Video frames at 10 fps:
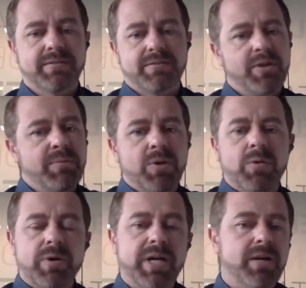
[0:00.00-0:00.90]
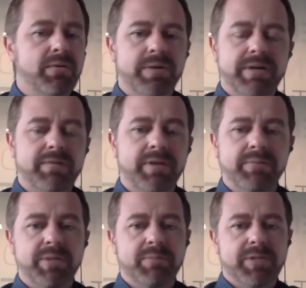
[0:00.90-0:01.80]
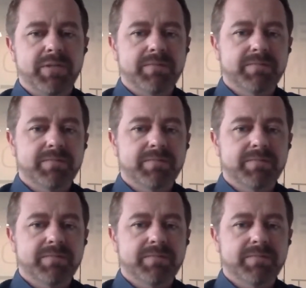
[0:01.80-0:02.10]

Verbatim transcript: treatment coordinator, whatever it may be.